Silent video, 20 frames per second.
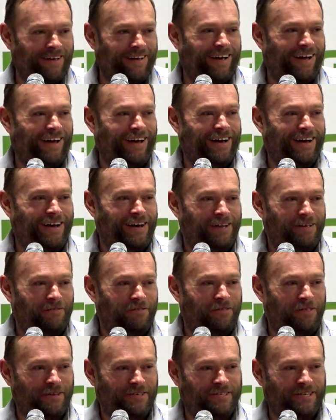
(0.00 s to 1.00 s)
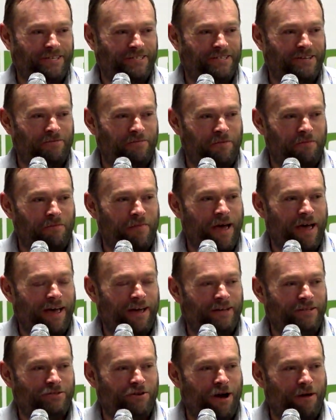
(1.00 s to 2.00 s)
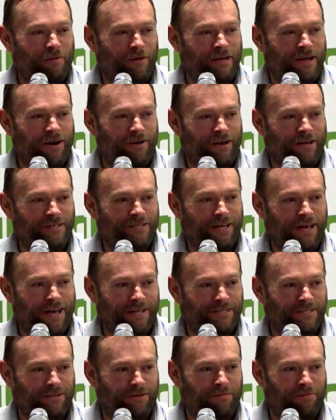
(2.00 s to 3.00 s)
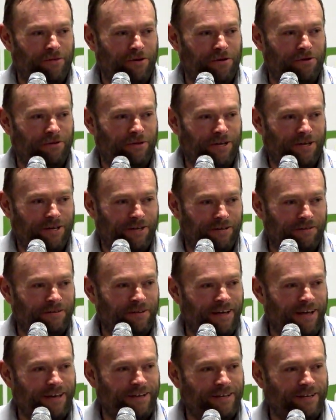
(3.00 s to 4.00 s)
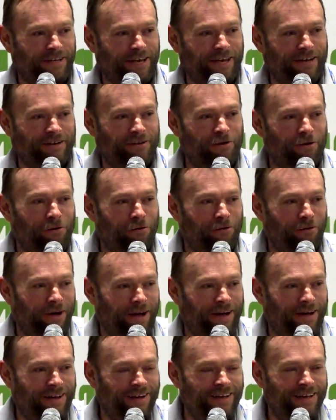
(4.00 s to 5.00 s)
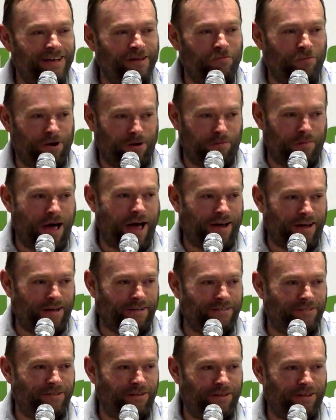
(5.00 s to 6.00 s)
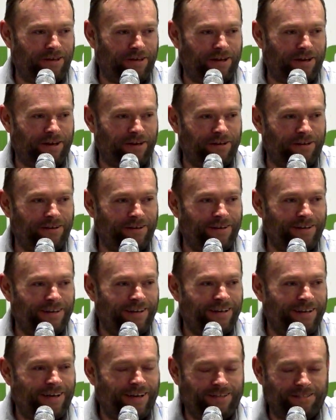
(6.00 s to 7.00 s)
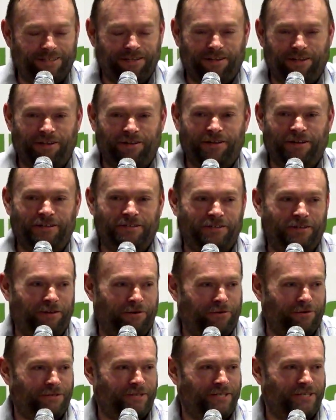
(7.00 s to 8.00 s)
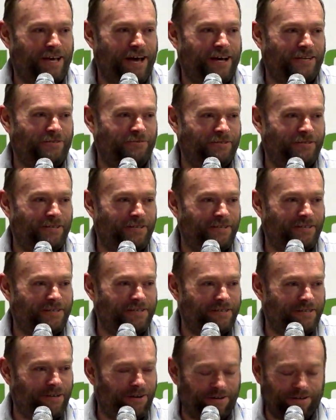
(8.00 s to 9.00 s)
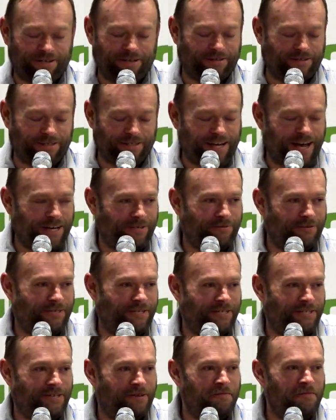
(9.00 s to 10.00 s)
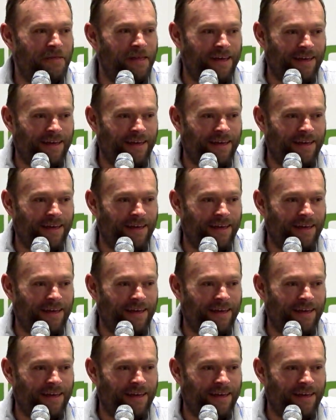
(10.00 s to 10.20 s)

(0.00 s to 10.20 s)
the system and drop it down into Etzikum Coulee and go put it back into the North Saskatchewan system.